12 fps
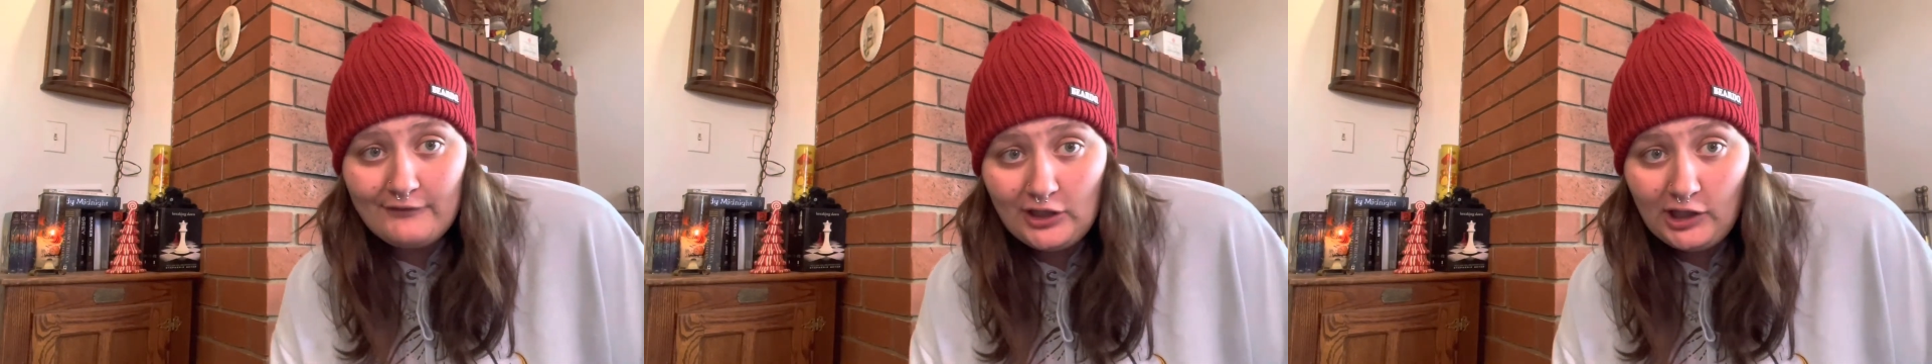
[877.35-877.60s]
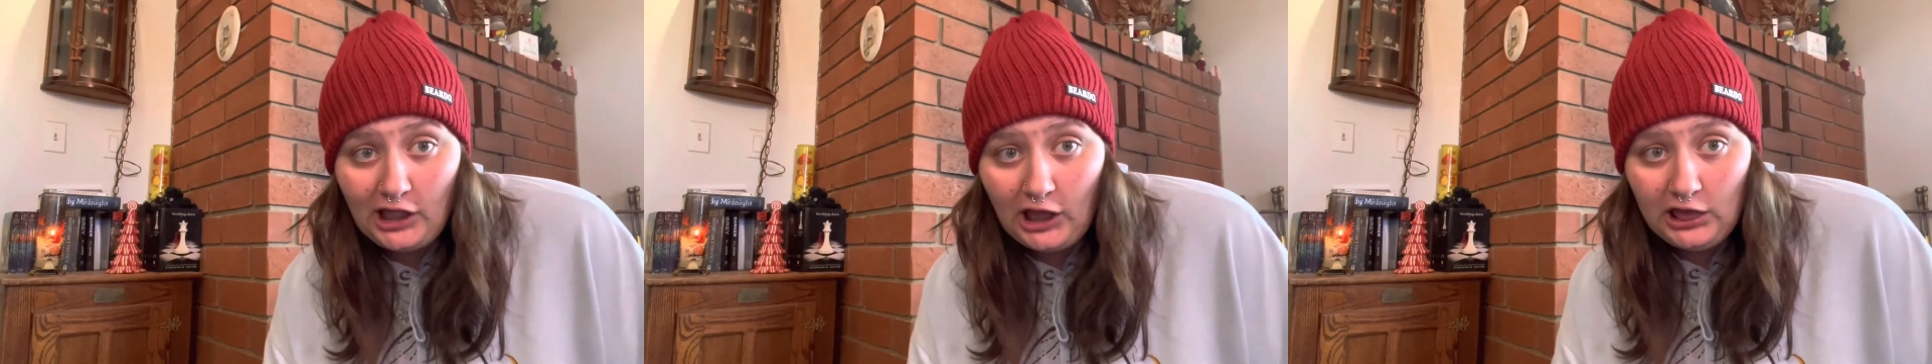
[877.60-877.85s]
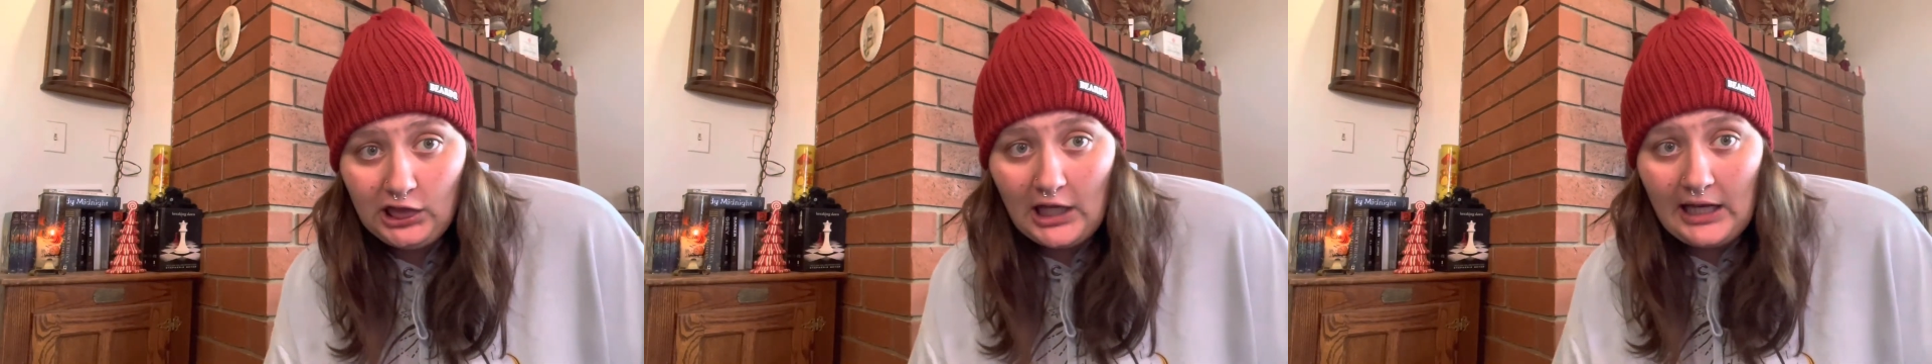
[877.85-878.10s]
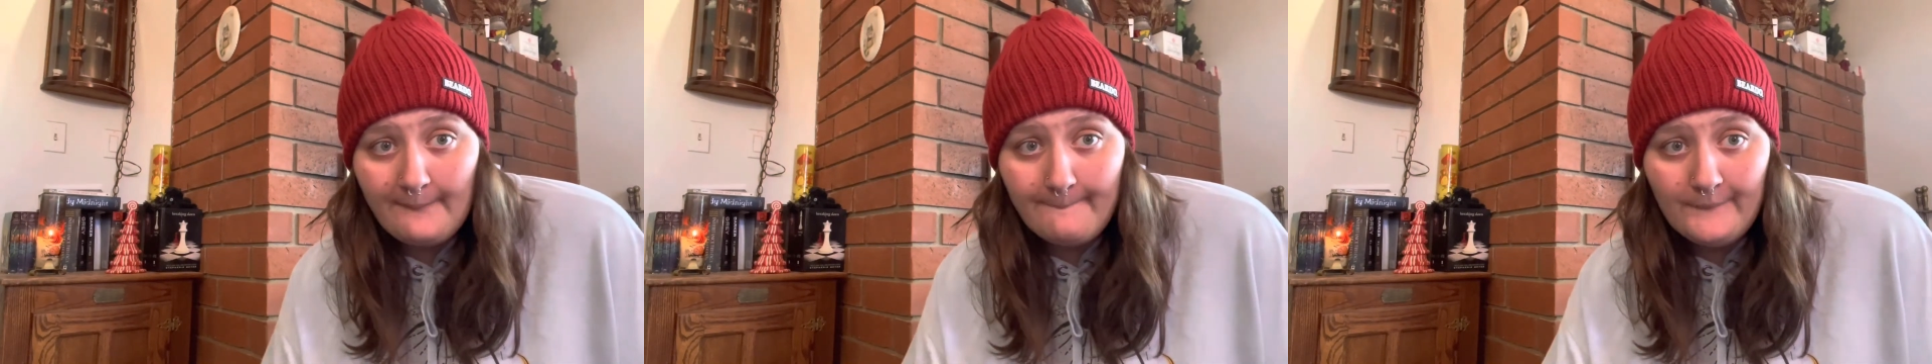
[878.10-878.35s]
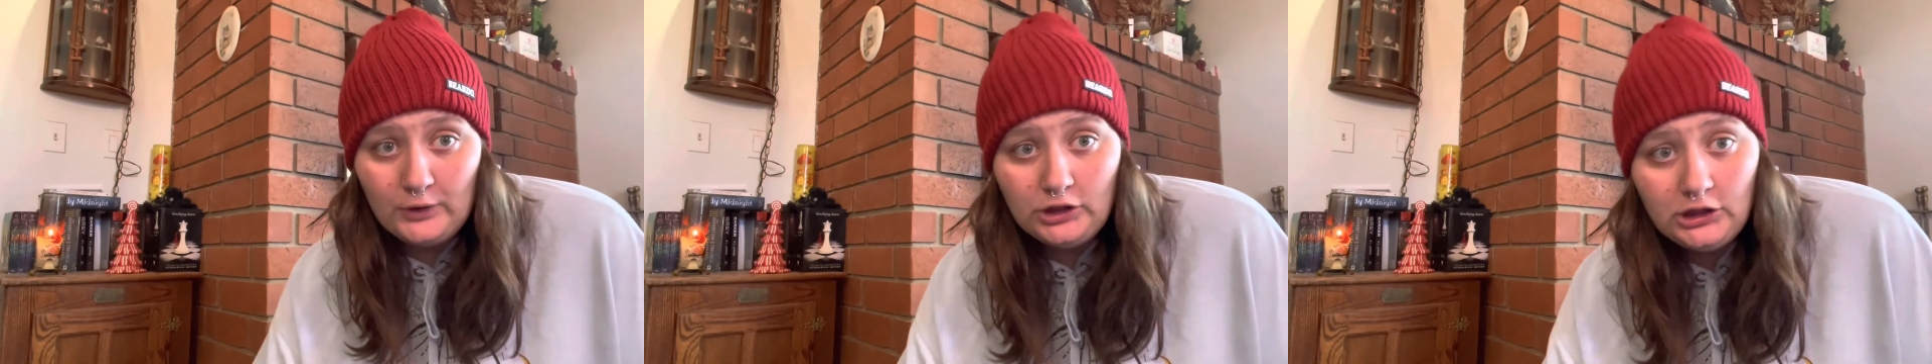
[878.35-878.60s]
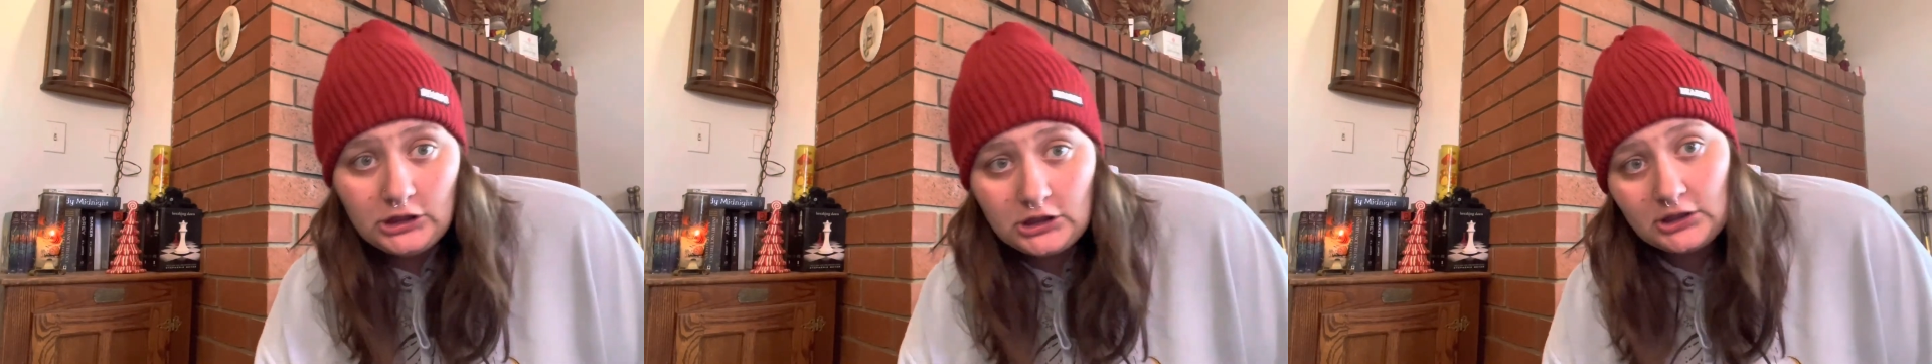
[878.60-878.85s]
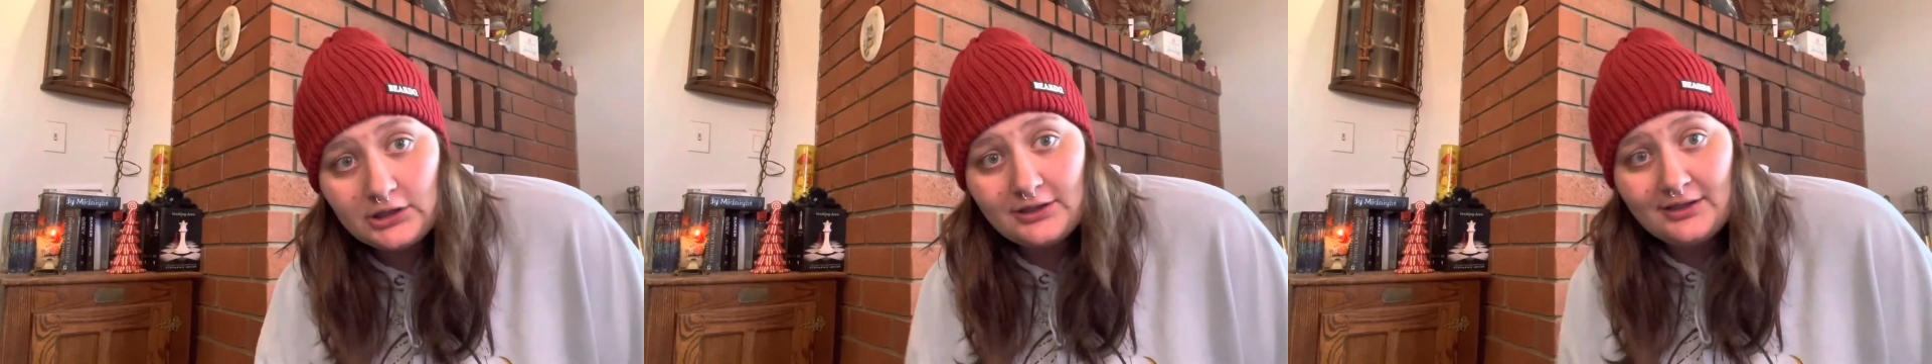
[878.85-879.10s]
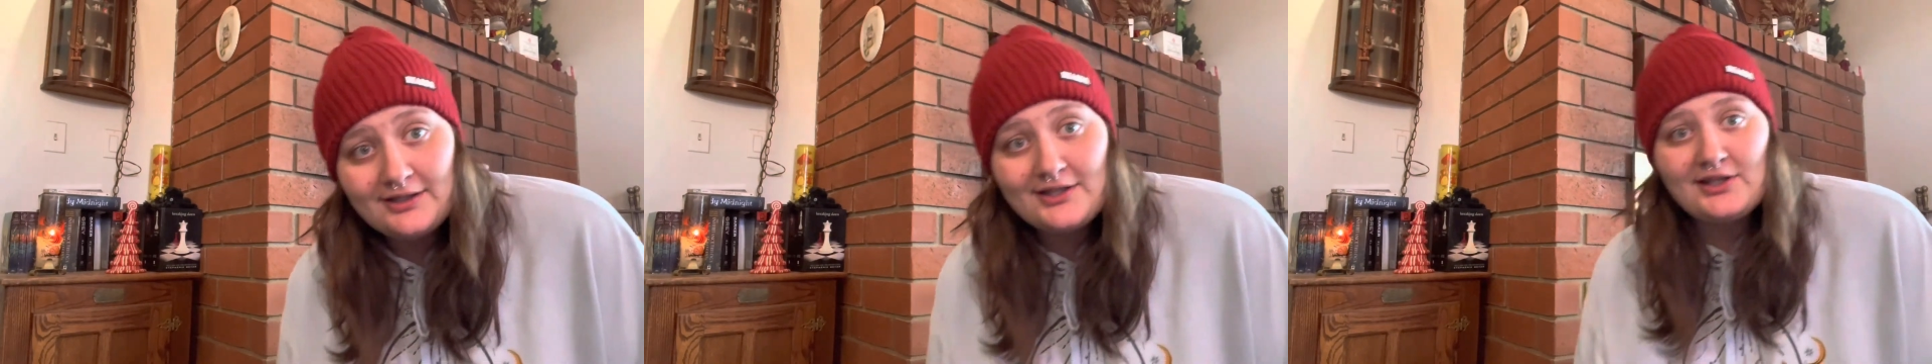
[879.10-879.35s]
to get that book.
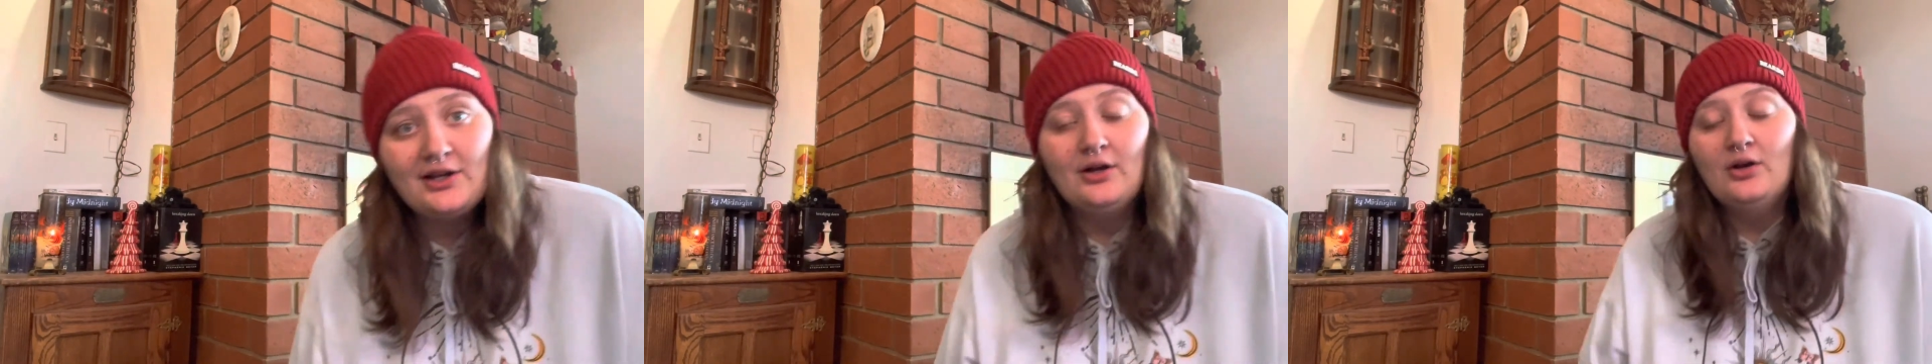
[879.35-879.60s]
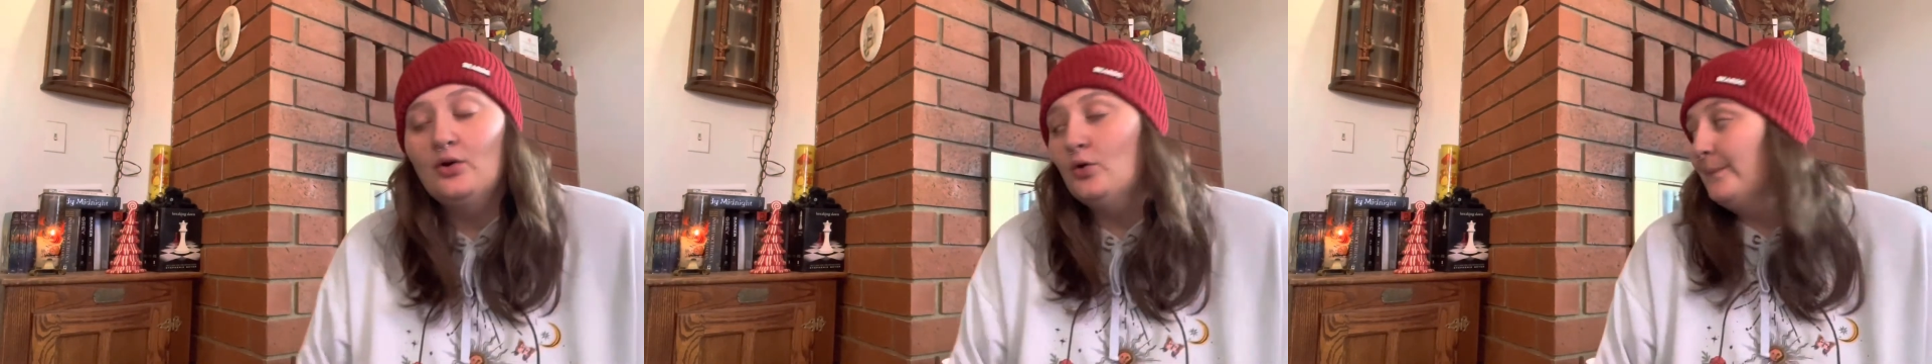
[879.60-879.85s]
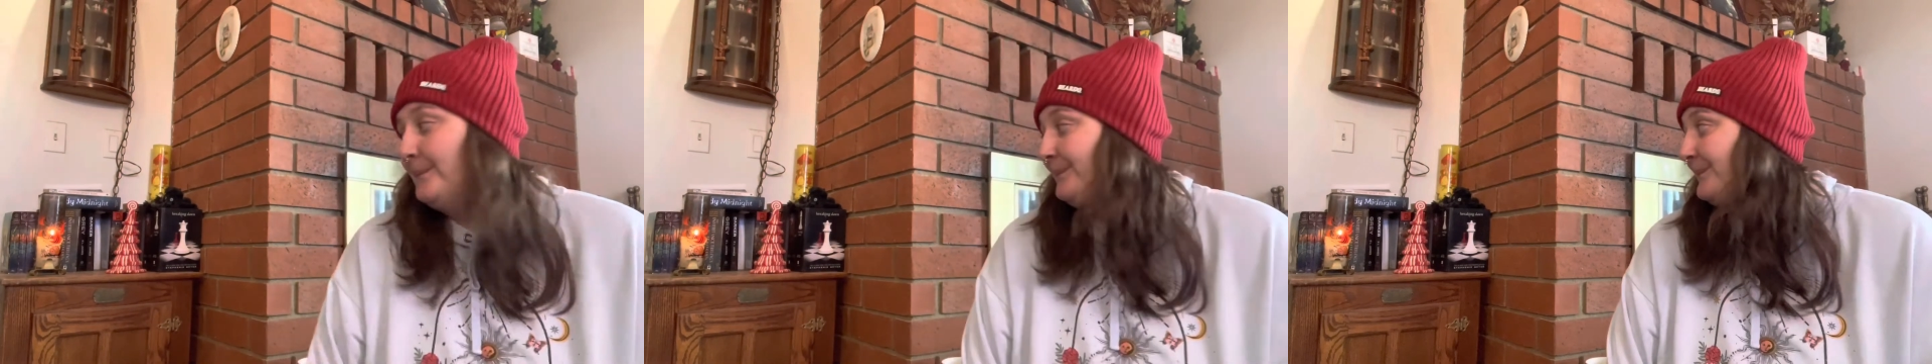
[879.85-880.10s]
So,